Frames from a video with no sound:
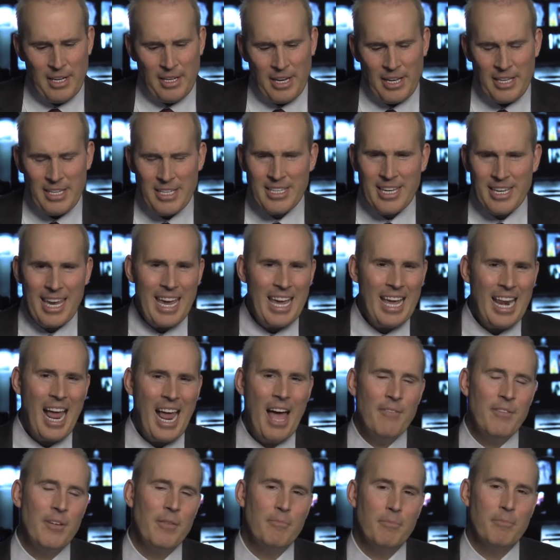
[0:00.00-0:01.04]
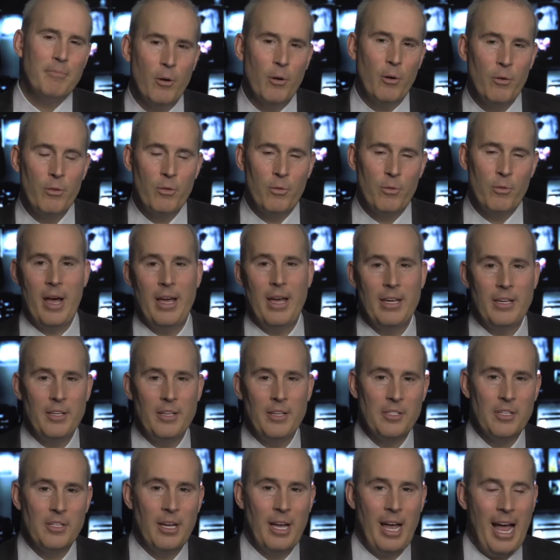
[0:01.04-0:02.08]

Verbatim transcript: Now, you can't have it both ways.